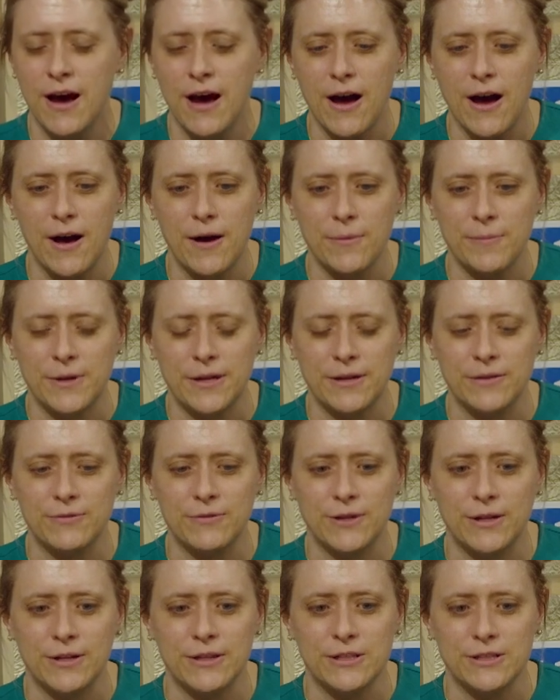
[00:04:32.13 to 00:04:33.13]

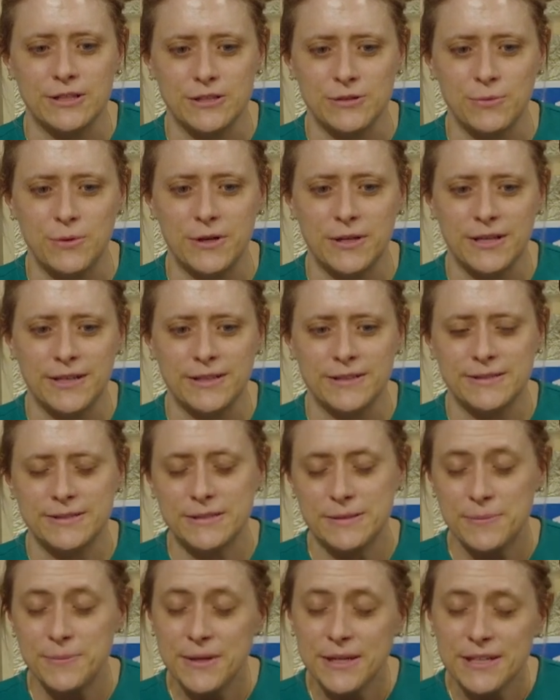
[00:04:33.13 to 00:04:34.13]
and really just wanting
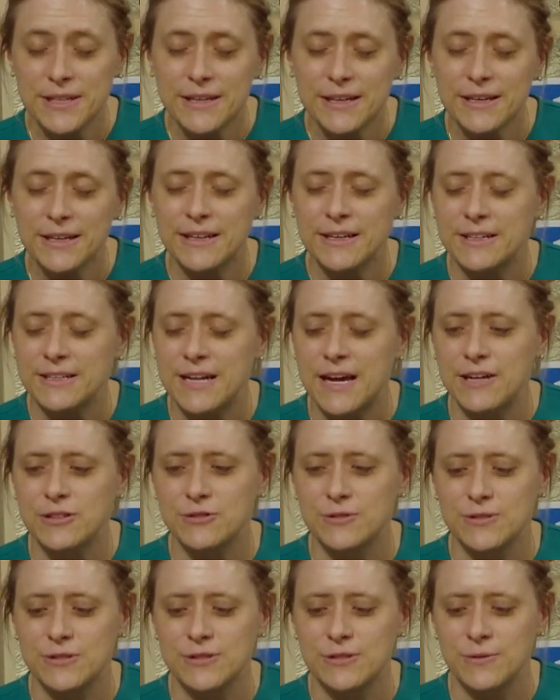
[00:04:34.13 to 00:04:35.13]
to be in a
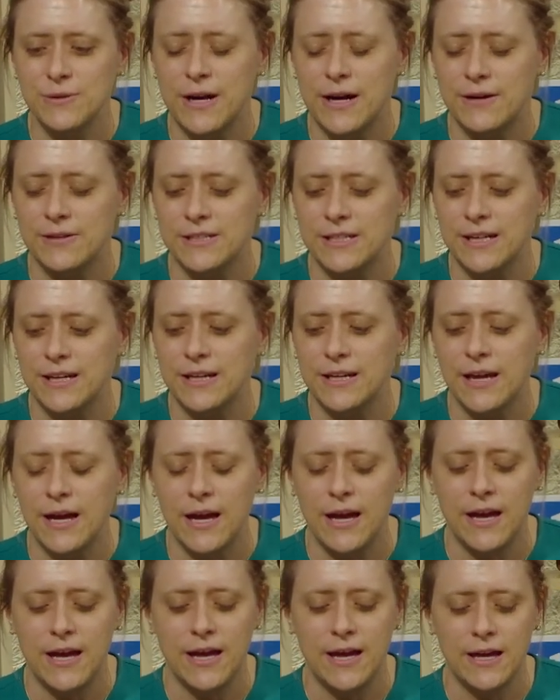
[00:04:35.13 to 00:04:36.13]
natural surrounding.
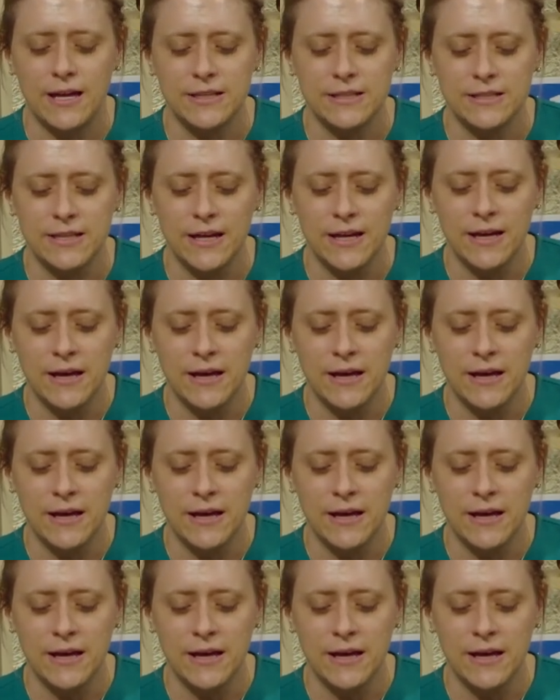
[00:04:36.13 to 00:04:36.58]
And